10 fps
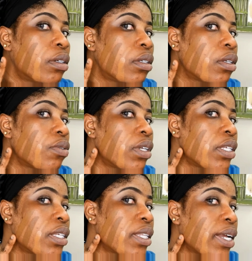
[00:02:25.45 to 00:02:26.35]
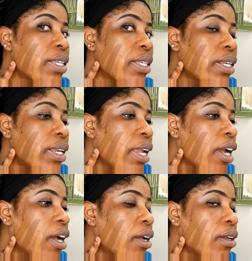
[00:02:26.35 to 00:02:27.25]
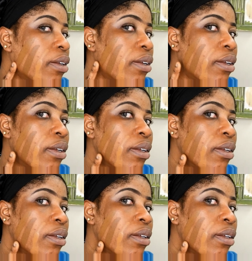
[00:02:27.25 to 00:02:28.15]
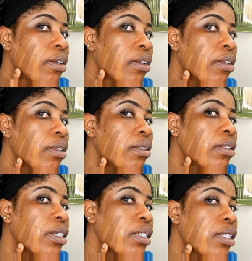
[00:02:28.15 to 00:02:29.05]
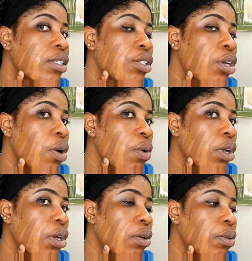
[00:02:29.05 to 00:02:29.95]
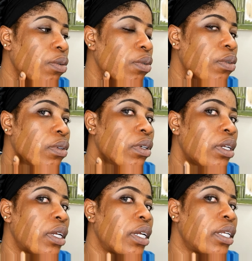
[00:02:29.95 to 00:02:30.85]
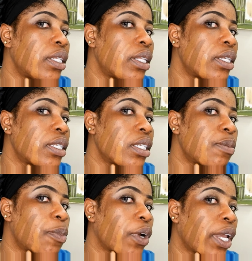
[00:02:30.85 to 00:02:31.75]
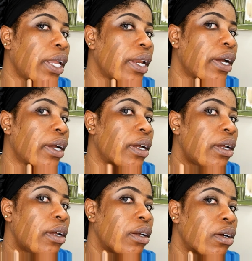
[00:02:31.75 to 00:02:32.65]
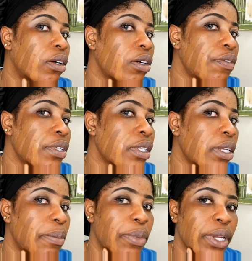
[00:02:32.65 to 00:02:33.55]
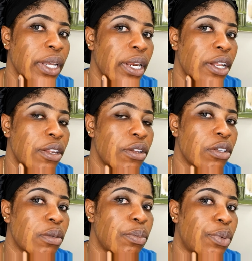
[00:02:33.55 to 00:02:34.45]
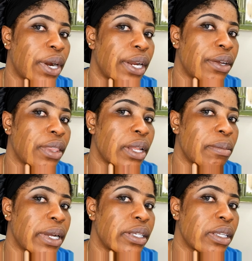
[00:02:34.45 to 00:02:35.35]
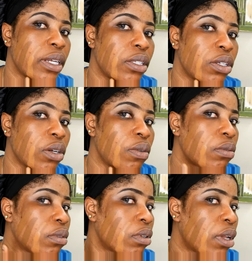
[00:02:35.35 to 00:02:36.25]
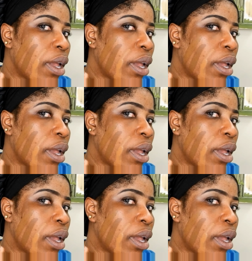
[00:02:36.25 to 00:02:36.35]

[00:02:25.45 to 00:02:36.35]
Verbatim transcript: So this is Tanzania, this is Togo, and this is Burkina. Obviously Burkina looks brighter than my skin tone.